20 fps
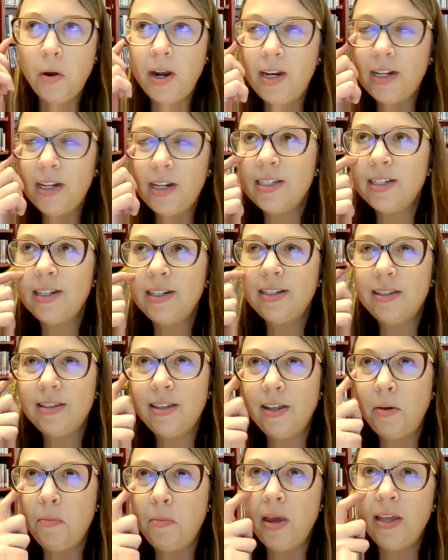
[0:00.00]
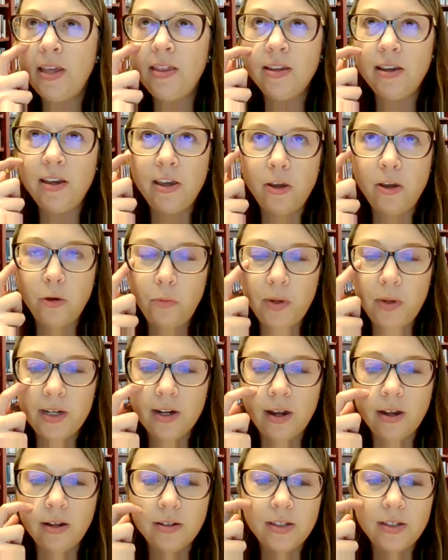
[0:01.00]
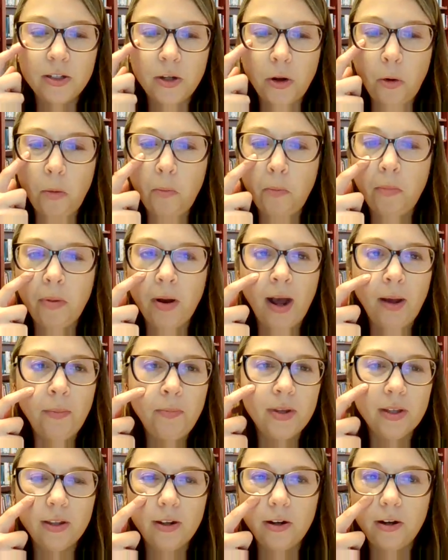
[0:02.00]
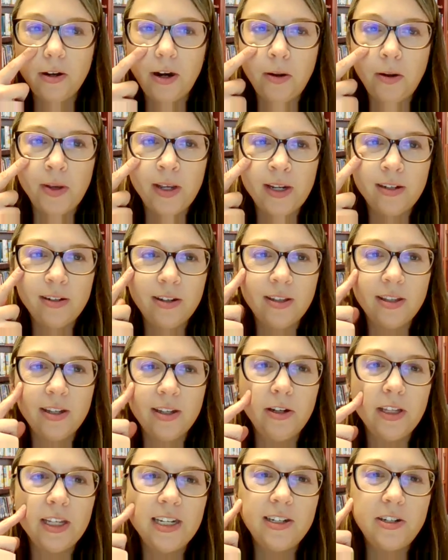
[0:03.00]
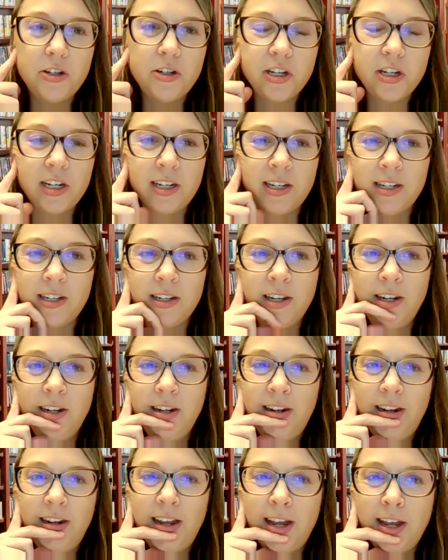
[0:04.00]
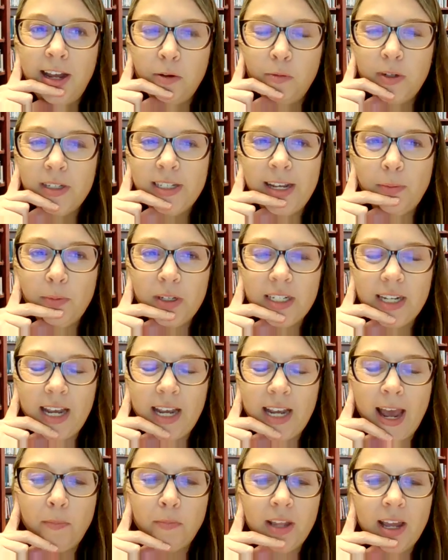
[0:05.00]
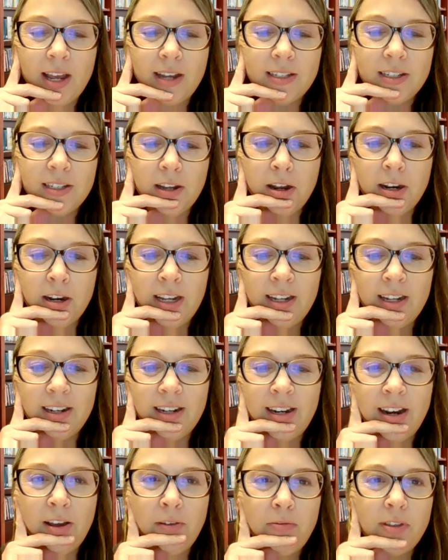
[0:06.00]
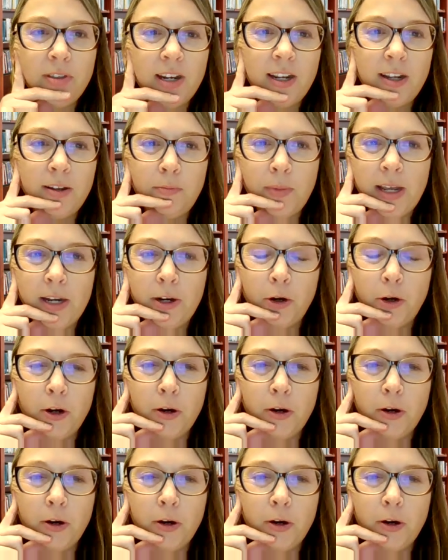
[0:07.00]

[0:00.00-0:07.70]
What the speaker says: what is it that made the Kewpie doll so popular? I mean, clearly she was able to capitalize on it enough that it made